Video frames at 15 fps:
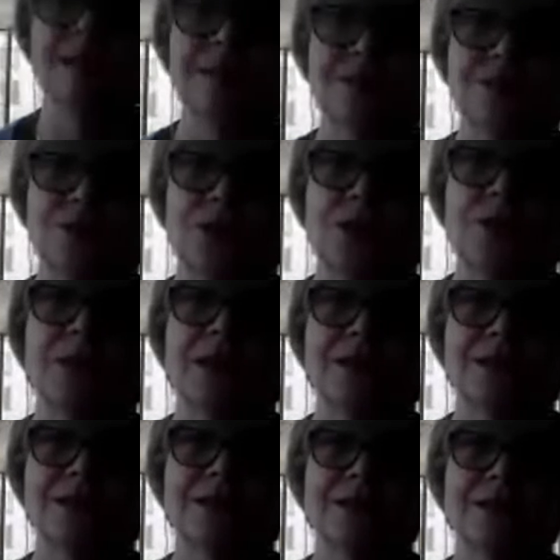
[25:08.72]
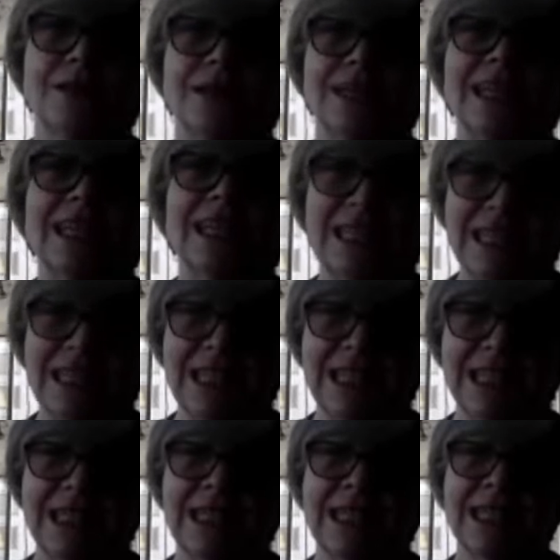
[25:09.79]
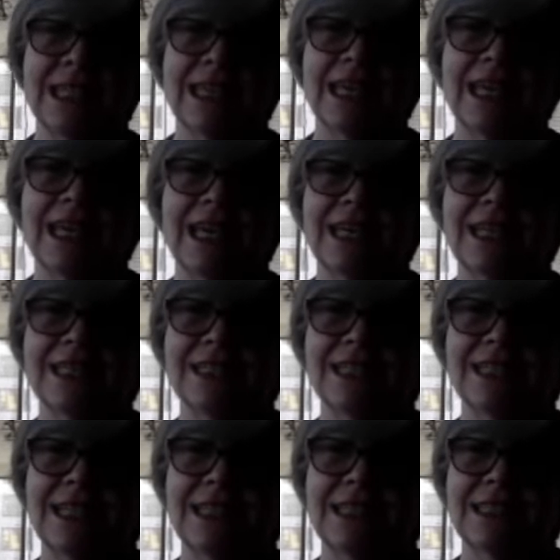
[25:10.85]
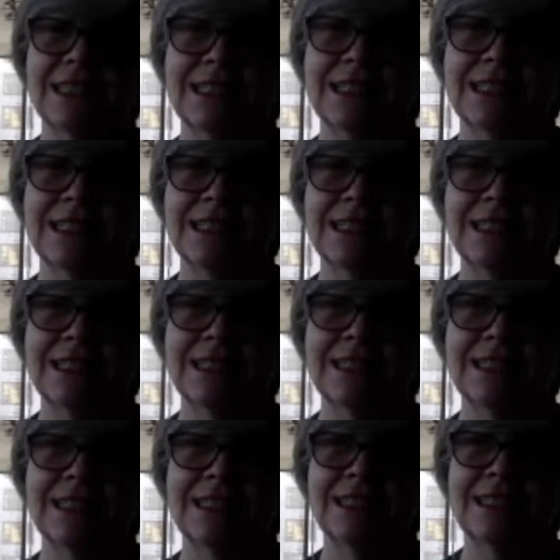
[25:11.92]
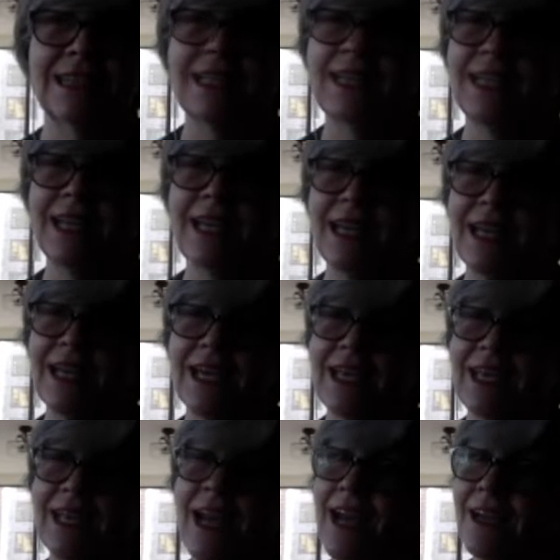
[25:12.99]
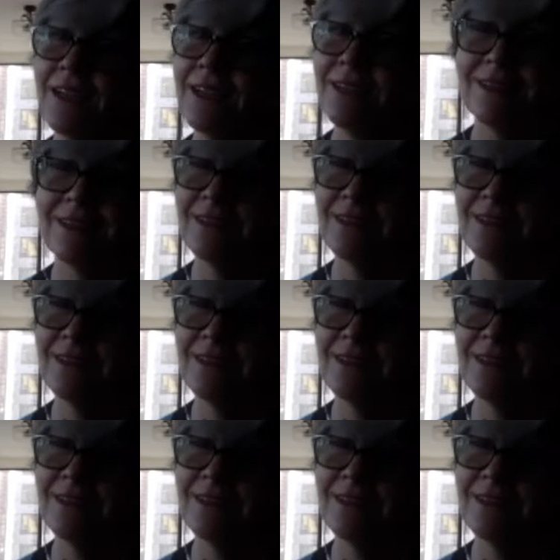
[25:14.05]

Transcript: death. It's all about healing and uh, and and not